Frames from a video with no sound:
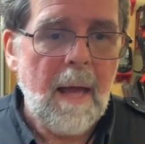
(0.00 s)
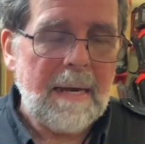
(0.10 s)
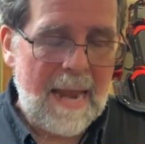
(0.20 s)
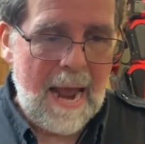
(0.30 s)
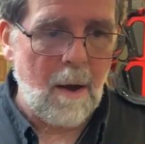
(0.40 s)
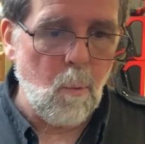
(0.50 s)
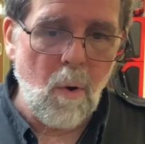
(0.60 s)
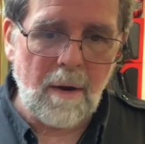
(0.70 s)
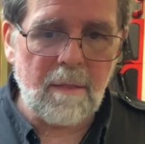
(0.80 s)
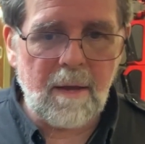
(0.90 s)
Now,
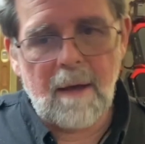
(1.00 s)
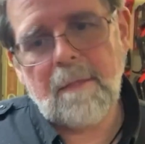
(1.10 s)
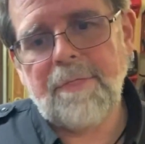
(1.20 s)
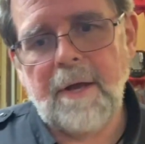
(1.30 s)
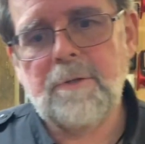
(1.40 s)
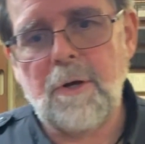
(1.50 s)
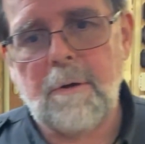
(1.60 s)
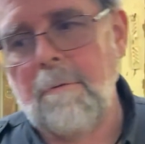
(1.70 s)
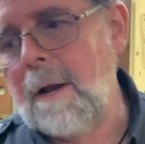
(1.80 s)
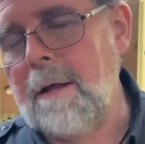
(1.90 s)
one of the other things you
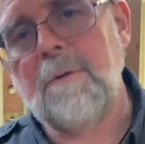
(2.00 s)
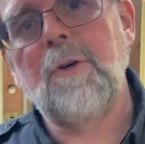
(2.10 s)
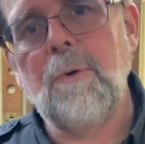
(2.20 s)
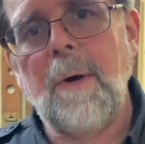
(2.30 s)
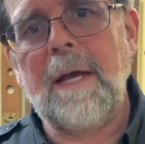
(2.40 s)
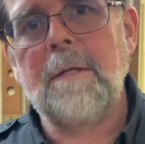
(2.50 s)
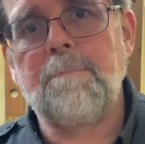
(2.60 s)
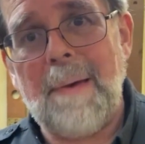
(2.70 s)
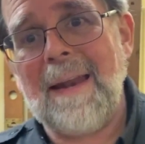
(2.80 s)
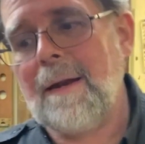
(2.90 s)
can run into is
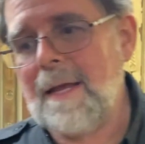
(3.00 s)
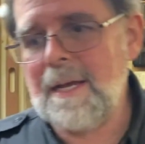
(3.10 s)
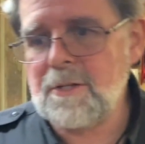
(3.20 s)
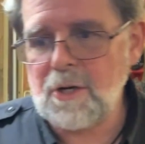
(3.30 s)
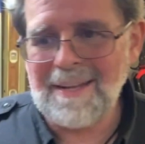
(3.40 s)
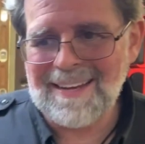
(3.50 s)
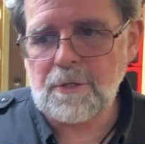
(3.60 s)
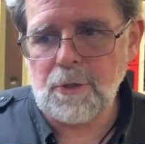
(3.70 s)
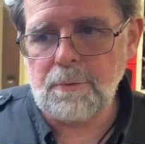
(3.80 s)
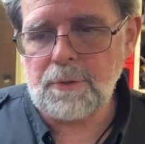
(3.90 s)
bed adhesion
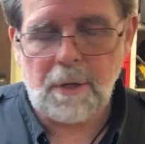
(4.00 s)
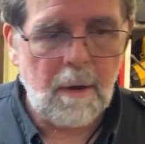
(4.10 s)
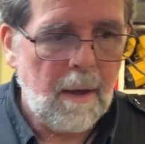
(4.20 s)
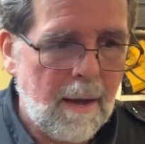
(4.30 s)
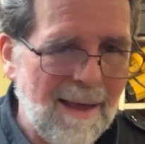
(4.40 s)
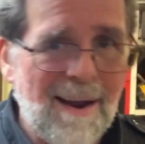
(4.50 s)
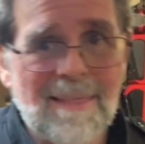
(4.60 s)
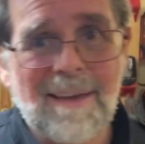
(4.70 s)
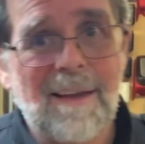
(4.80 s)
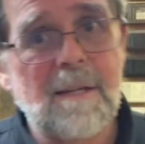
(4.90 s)
issues, and I
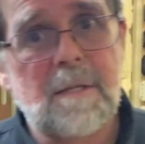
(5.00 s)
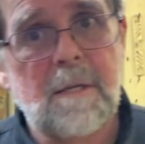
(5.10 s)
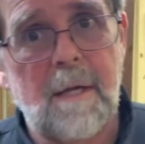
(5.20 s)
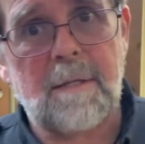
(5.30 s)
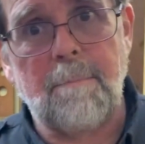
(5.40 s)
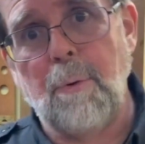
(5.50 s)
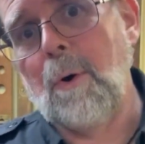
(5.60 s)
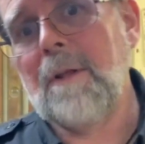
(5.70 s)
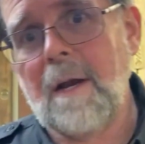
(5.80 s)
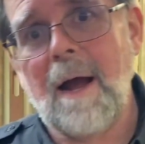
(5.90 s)
think it's
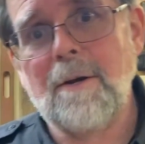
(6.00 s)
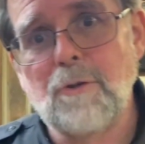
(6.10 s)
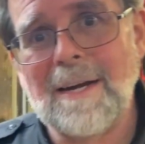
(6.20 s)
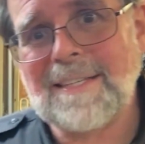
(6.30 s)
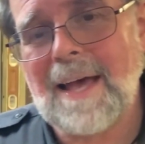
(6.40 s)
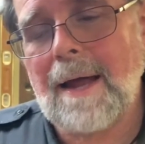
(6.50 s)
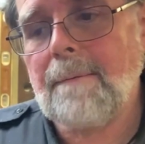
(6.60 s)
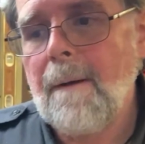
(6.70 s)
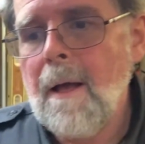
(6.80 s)
important that I address that.